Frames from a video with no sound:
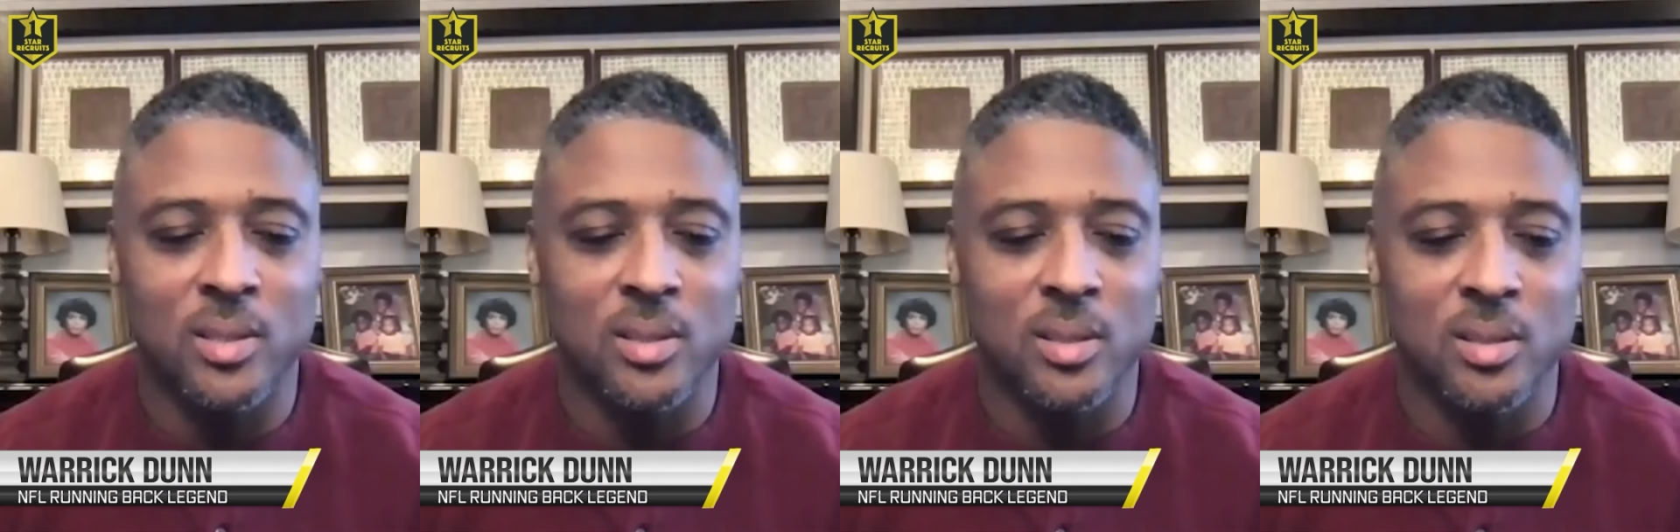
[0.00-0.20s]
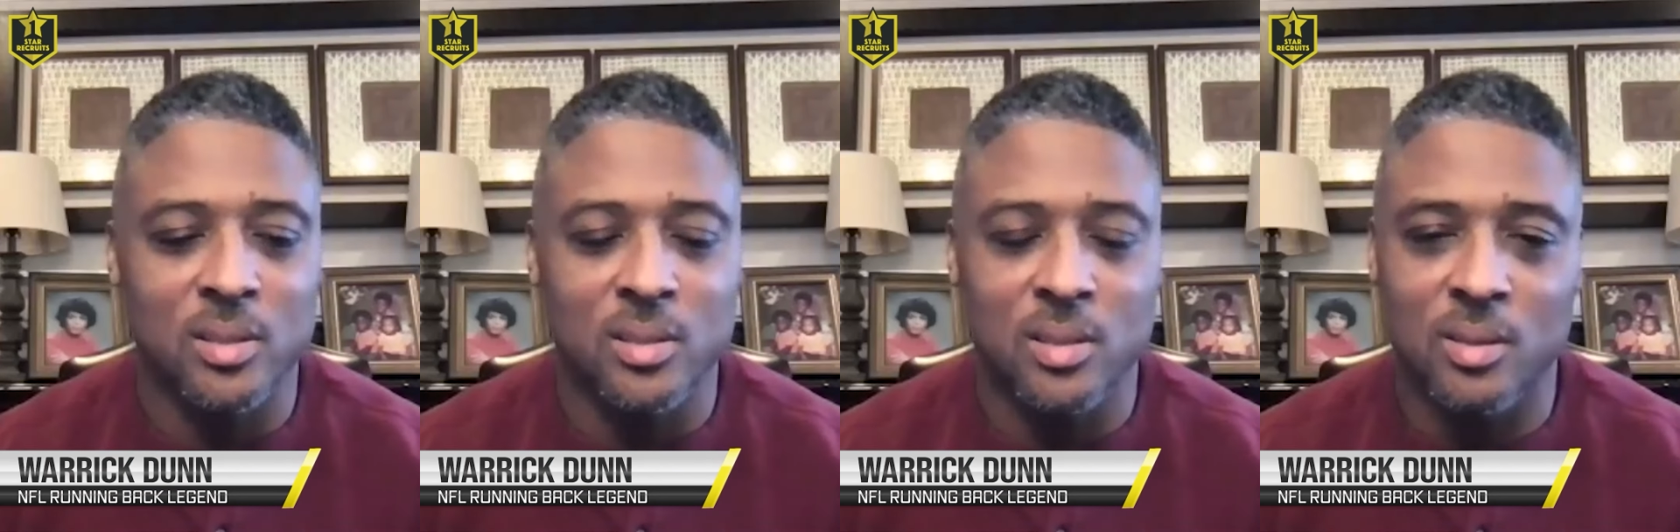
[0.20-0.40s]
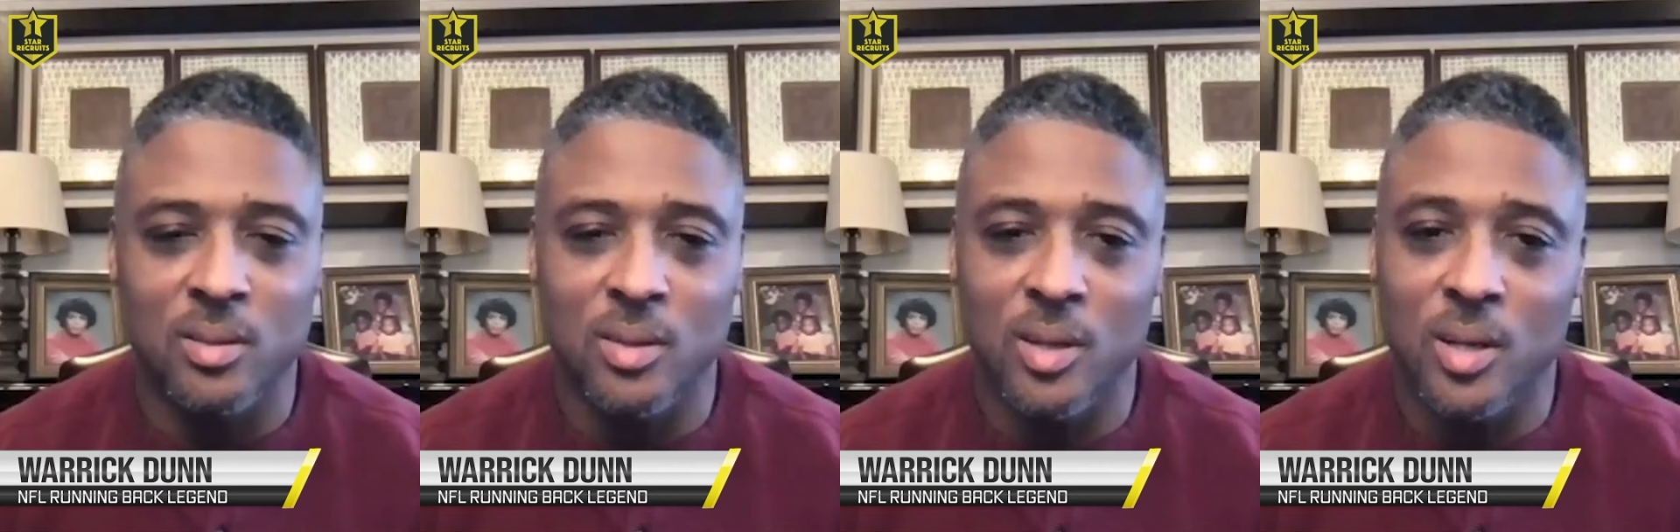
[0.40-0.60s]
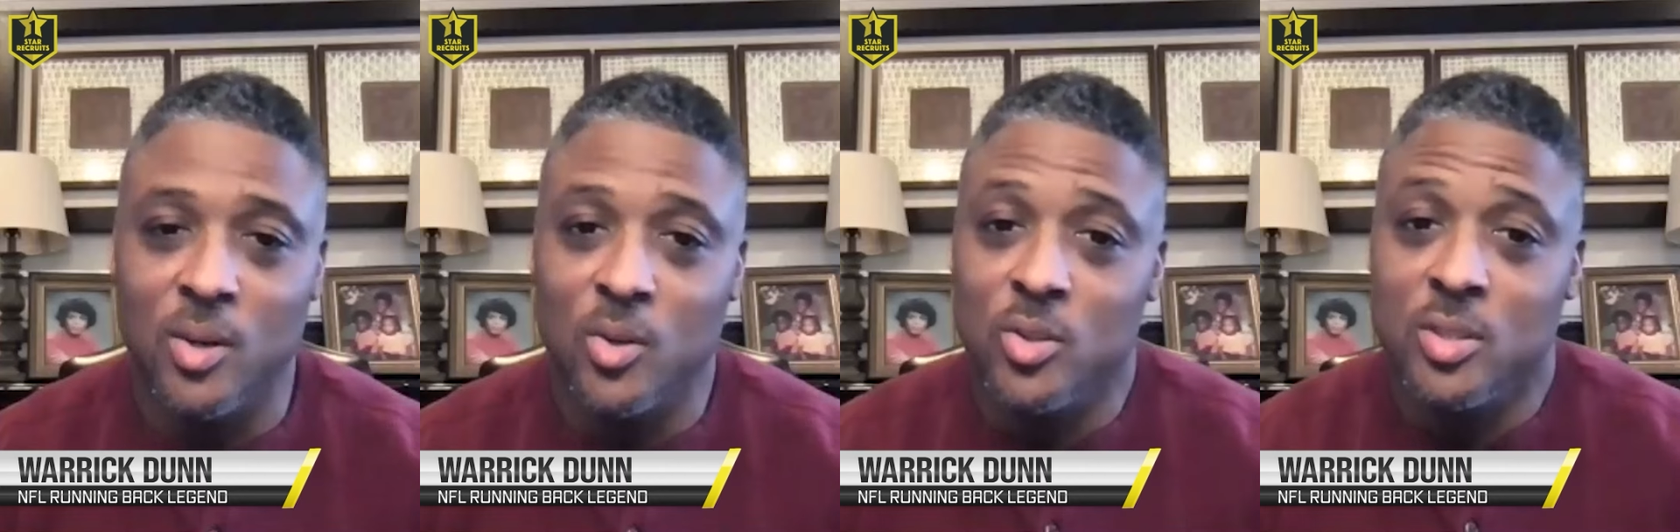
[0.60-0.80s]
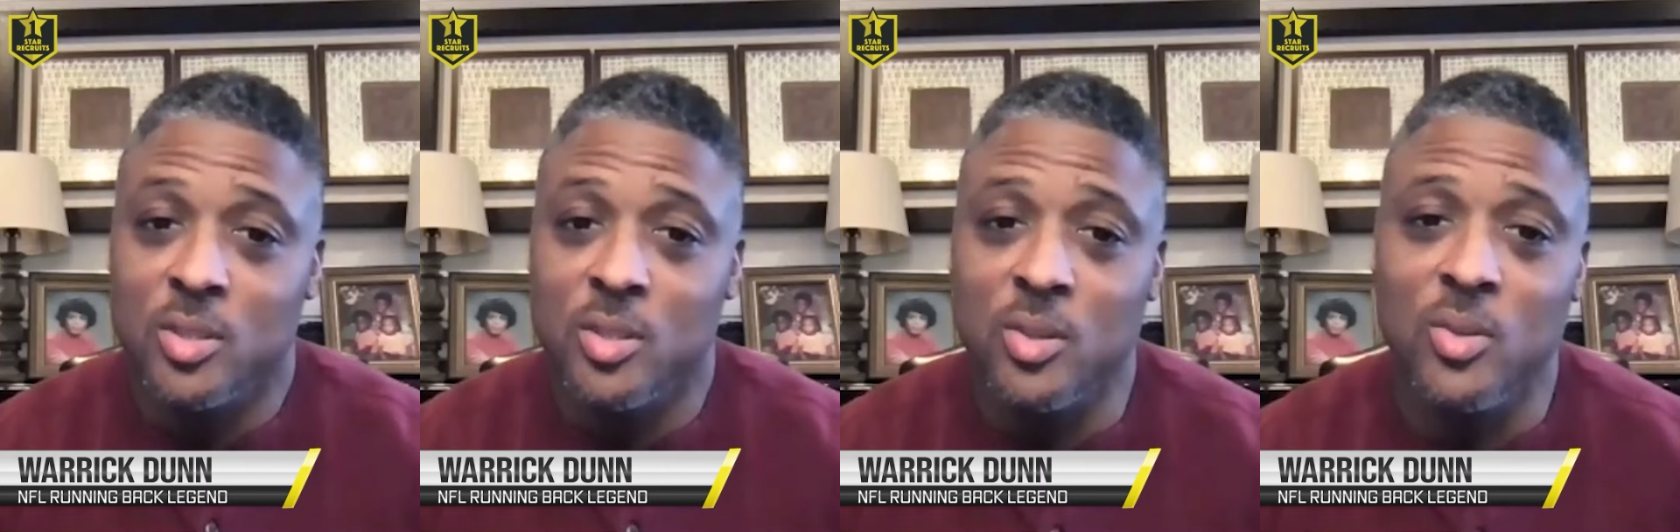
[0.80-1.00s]
just so
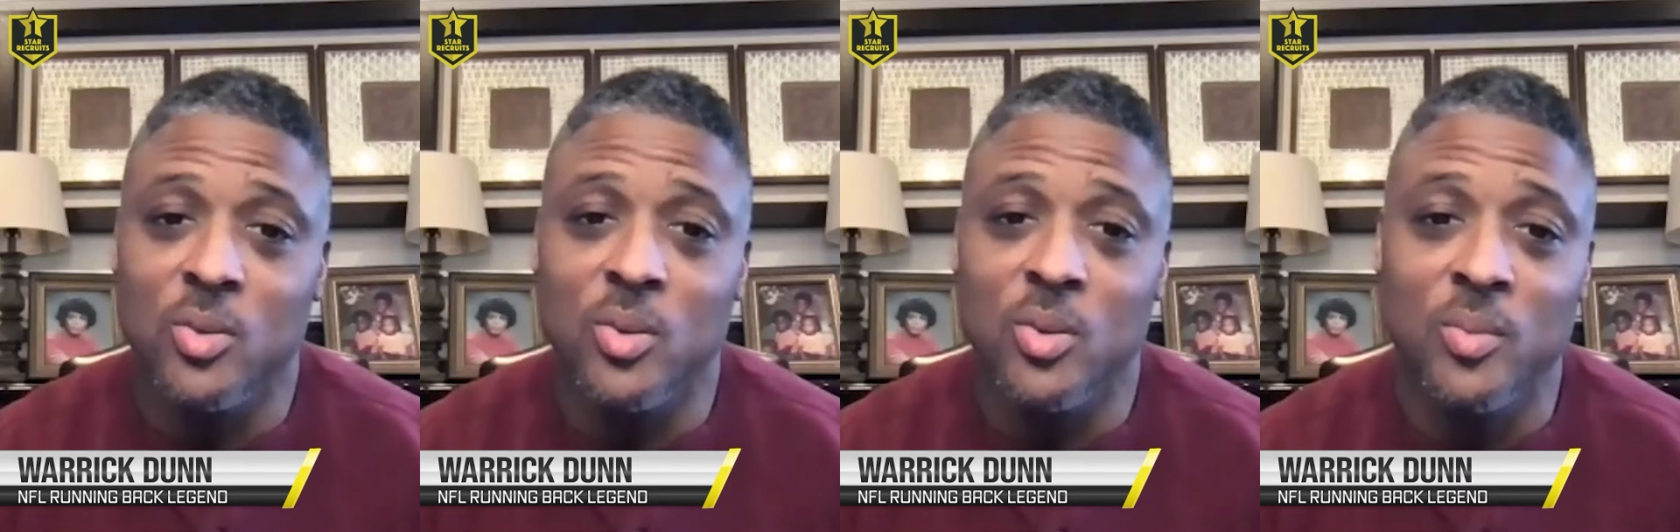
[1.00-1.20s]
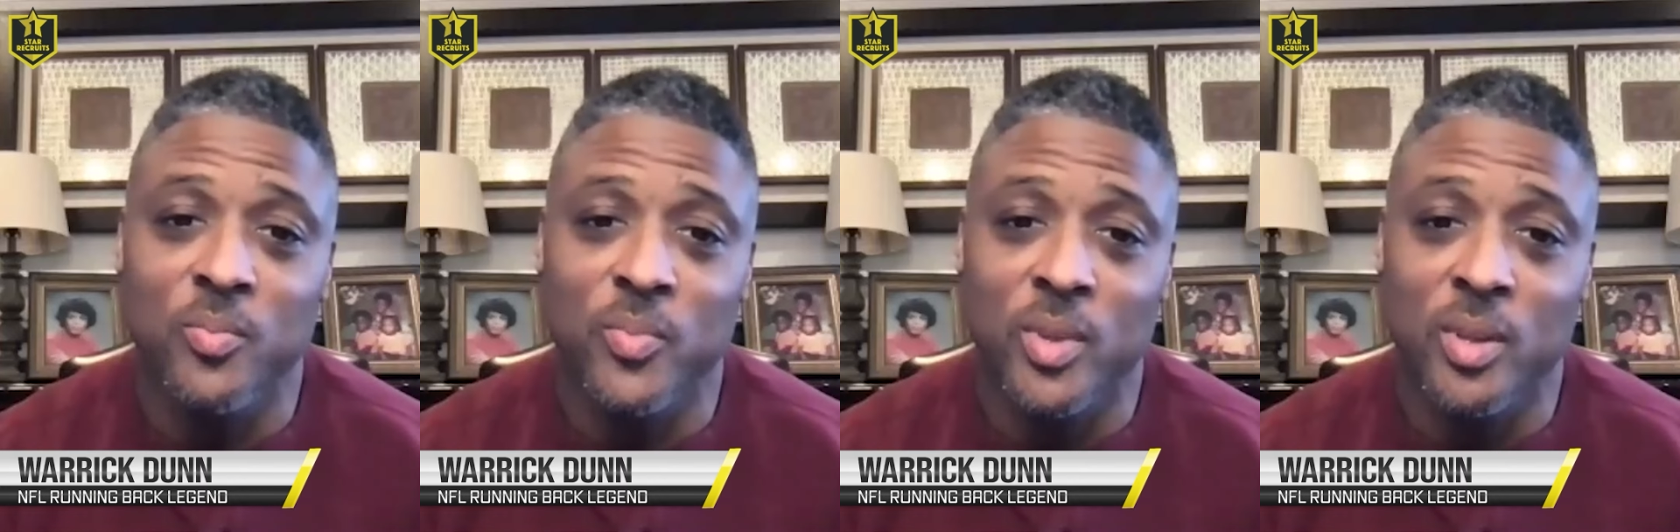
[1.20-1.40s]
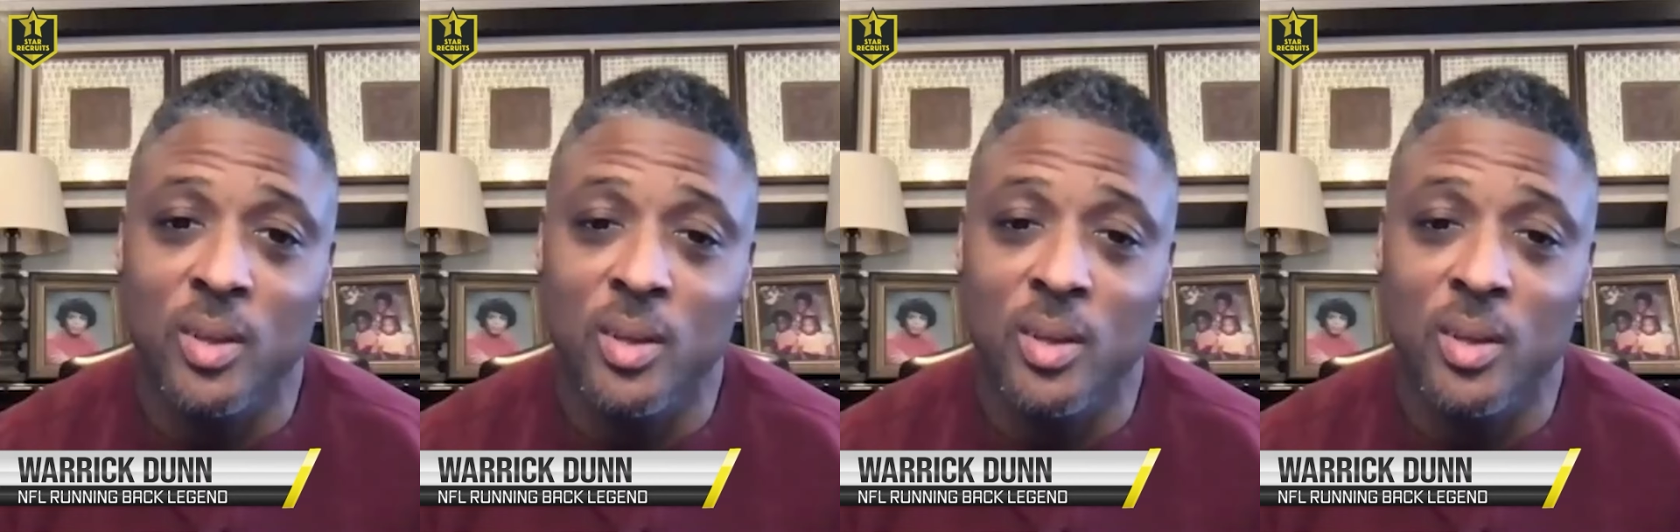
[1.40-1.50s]
coach, do you